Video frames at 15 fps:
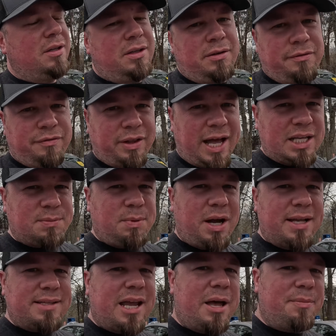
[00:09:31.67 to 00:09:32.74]
Flat
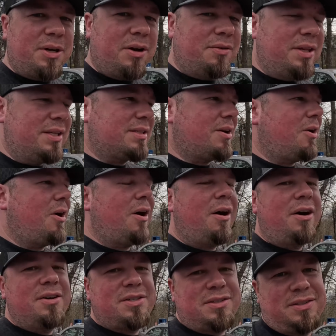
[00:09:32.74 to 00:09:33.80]
spots happen on these
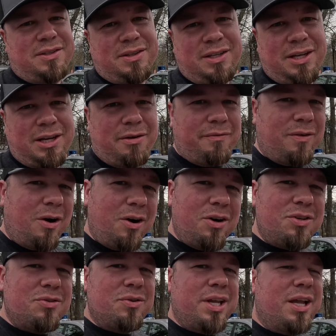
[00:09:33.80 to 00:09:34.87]
cars, the
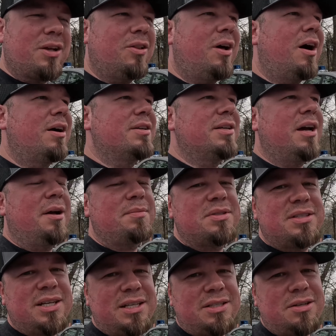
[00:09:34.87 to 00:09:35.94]
converters will get clogged up,
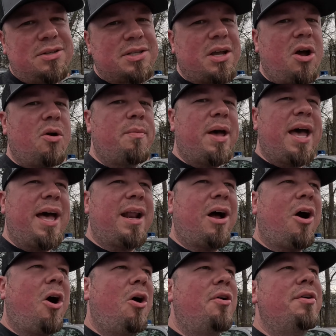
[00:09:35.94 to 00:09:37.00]
sensors go bad,
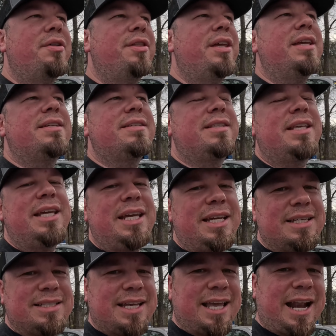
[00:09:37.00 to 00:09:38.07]
all of these
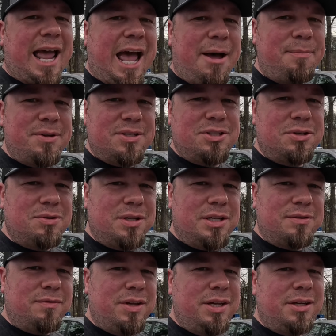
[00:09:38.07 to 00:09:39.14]
things can happen to
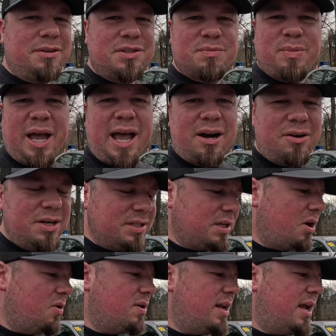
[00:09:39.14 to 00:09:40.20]
these vehicles, batteries
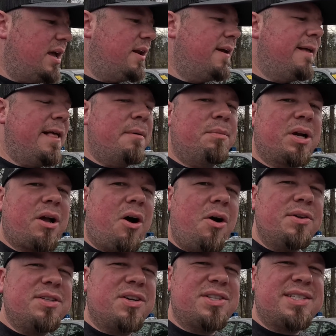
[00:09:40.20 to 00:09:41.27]
go dead,
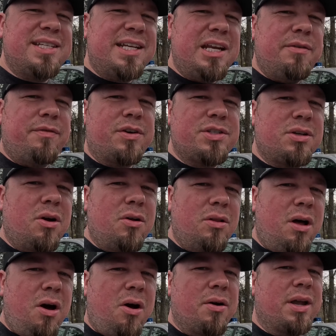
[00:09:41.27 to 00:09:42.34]
because they're sitting for so
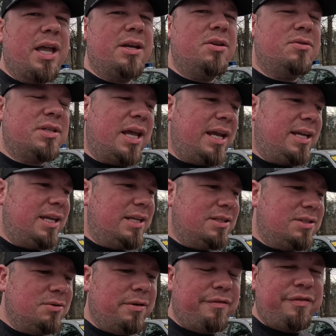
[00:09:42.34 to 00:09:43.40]
long. And you take
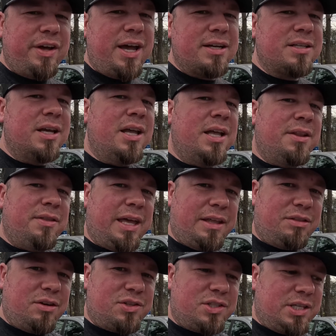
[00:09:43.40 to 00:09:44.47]
into effect
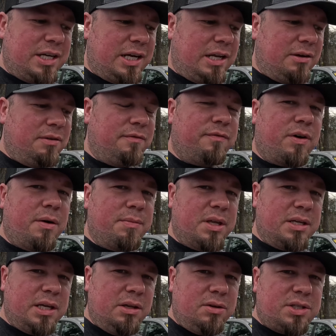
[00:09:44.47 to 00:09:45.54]
that they're sitting from the
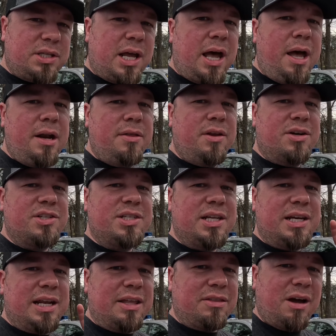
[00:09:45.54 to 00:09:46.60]
dealer side, they're
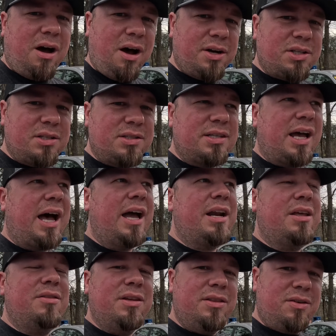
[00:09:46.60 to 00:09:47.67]
sitting at the auction
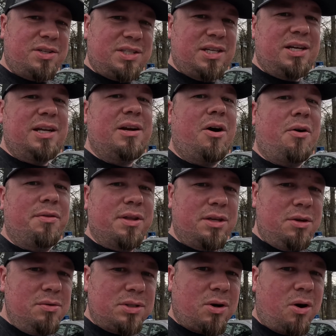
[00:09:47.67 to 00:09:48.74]
side, and then they're sitting on the
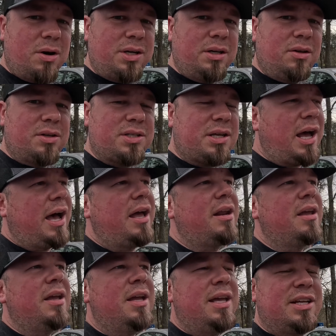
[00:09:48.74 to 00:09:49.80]
used car dealer side.
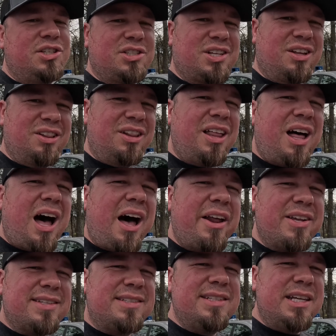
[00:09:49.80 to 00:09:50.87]
It's just a lot
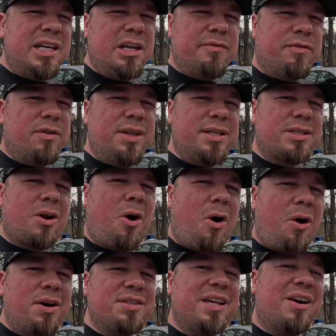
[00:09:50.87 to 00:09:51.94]
of sitting for these
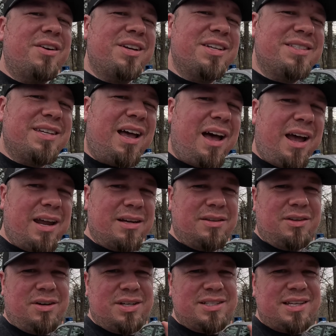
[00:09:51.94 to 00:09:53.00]
cars that are designed
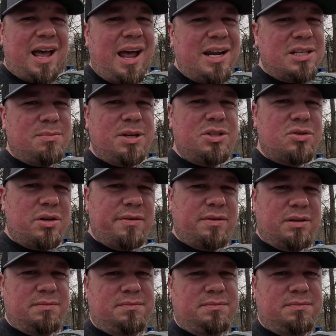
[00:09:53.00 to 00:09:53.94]
to be driven.